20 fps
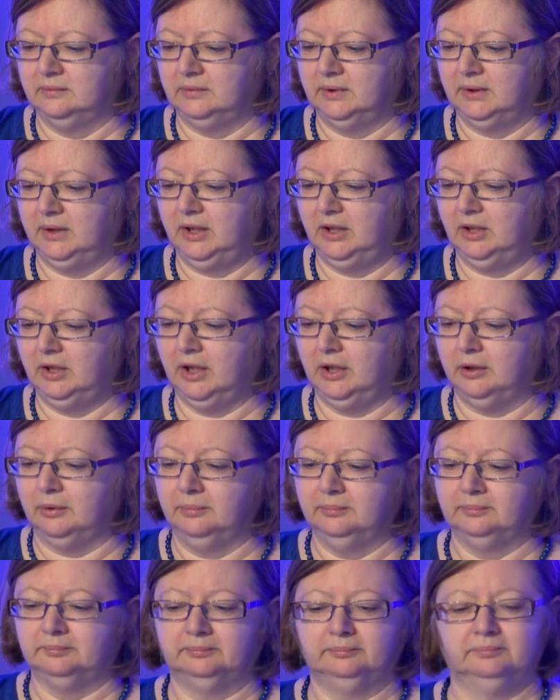And there you go.
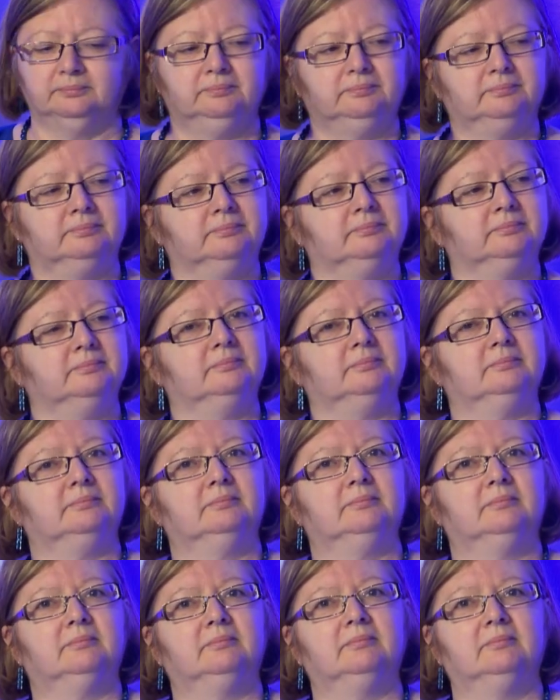
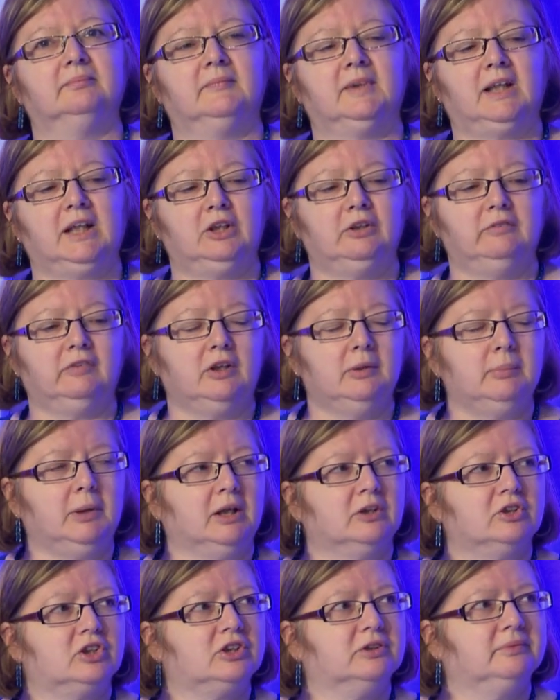Thank you very
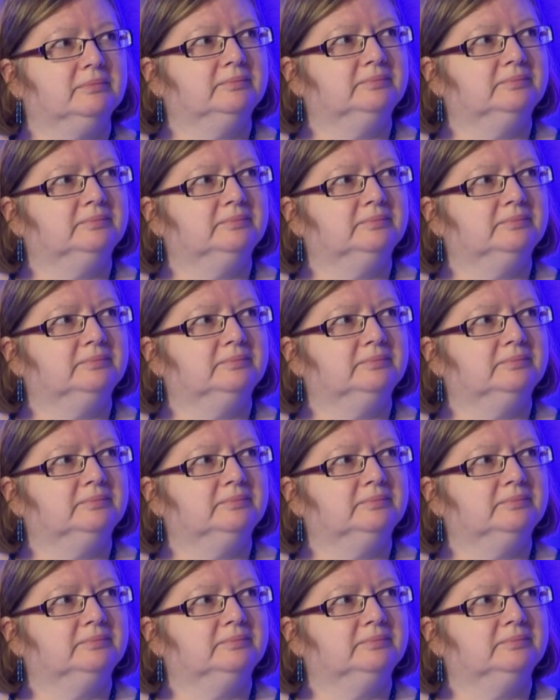much.